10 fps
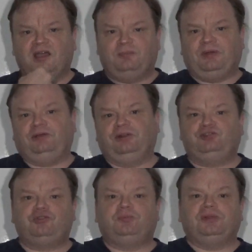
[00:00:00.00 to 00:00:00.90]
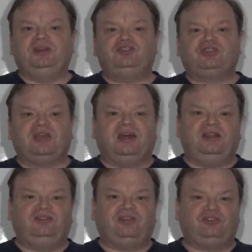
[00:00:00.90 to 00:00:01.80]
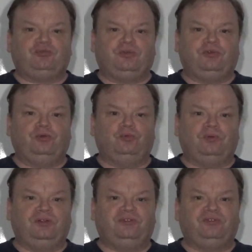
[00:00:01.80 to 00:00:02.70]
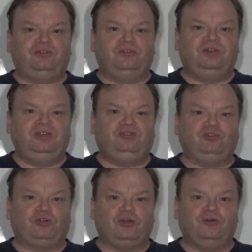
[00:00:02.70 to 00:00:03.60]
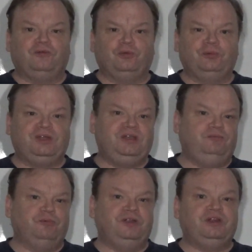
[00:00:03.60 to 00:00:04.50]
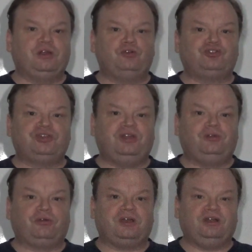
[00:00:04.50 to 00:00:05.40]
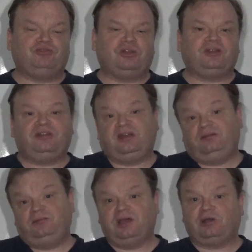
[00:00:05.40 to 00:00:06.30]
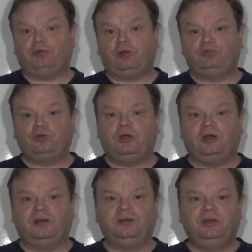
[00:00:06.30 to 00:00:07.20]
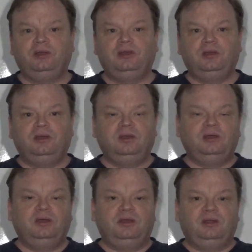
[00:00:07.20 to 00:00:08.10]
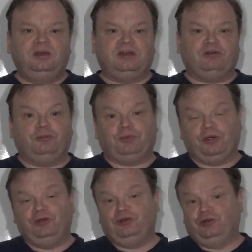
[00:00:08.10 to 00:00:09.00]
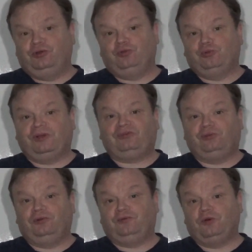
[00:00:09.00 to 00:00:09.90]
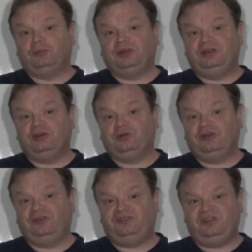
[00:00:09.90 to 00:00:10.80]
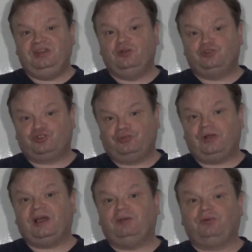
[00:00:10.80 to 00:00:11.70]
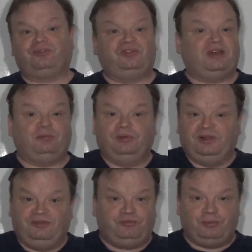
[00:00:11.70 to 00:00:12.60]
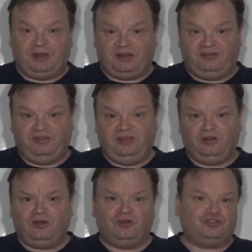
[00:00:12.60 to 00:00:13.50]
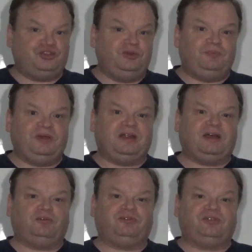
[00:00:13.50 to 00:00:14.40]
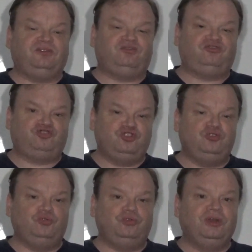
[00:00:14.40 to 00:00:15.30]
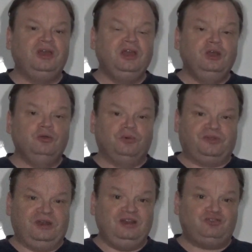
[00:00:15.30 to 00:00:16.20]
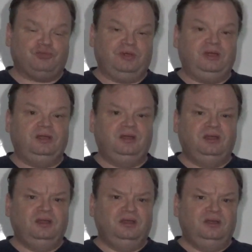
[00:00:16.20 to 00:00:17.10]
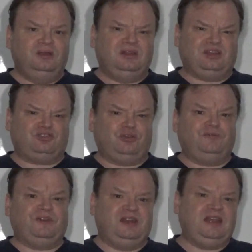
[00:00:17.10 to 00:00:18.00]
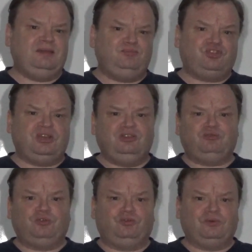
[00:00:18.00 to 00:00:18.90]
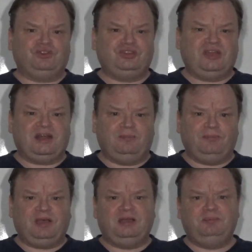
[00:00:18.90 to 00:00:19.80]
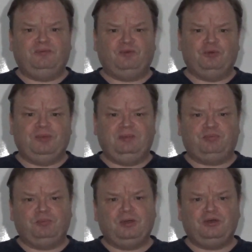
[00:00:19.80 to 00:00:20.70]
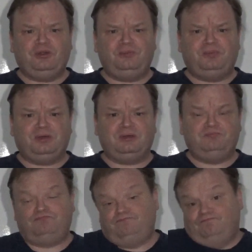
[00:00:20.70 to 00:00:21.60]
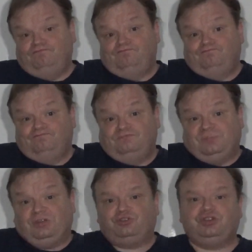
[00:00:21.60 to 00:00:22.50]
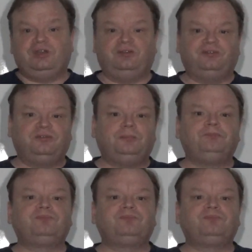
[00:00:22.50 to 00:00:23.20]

Apparently, Triple H got in touch with her once he took over, re renegotiated her contract, and got her on Raw. Now, our partner, the wrestler formerly known as Io Shirai, was not released from NXT at all. She'd been out since June with an injury. Not sure if a name change was what she had in mind before being promoted, but there she is.